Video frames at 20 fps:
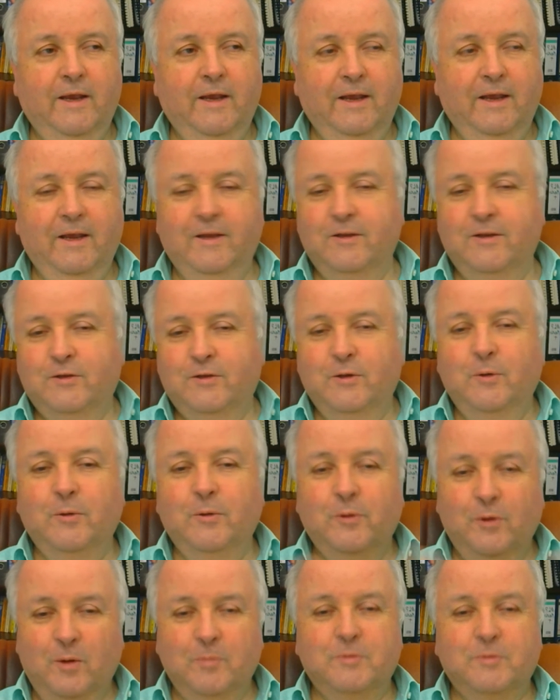And so
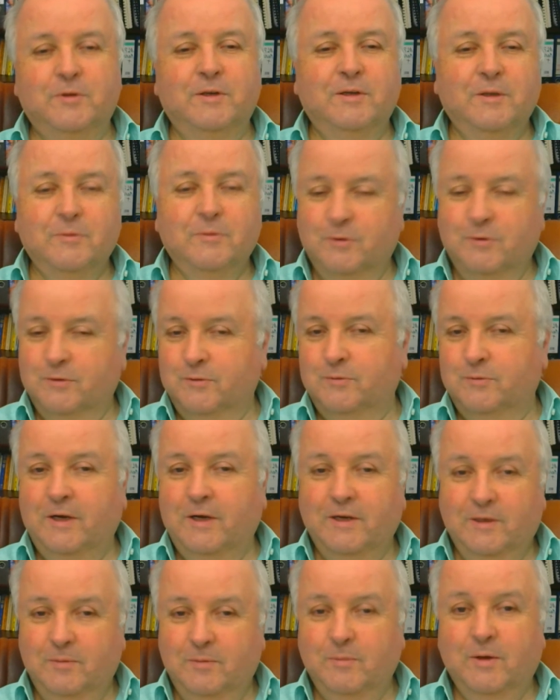the obstacle was
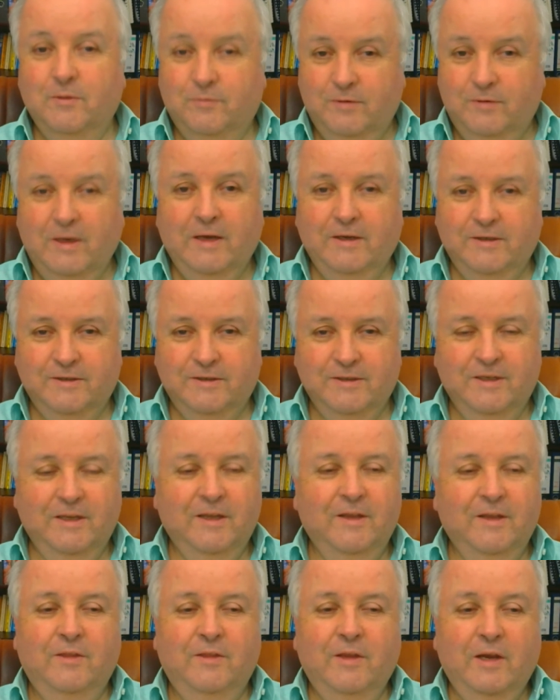right in my face.
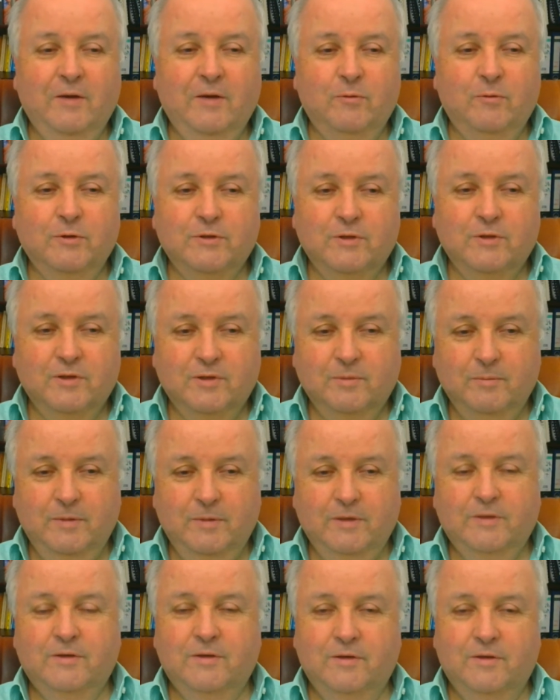There was
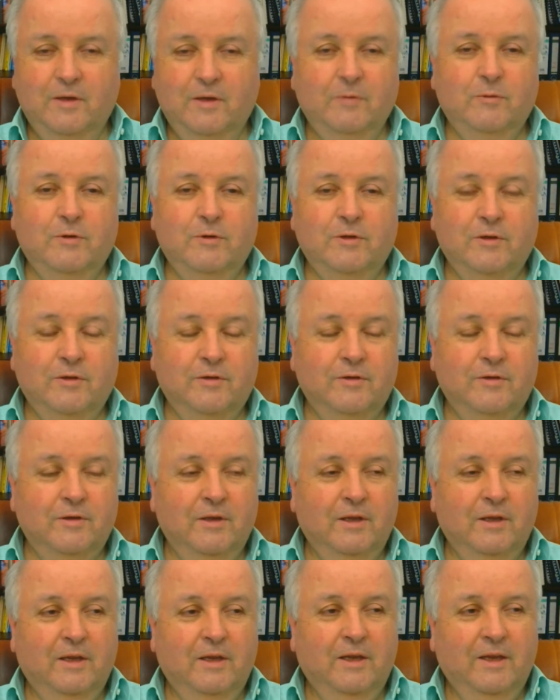this,
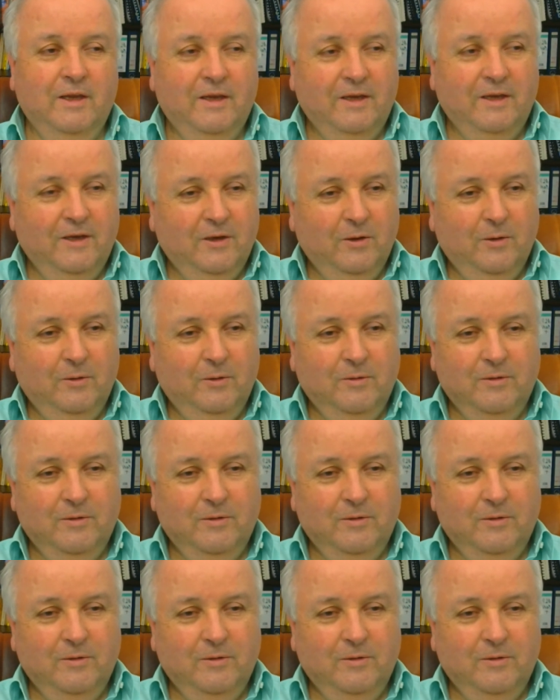you know,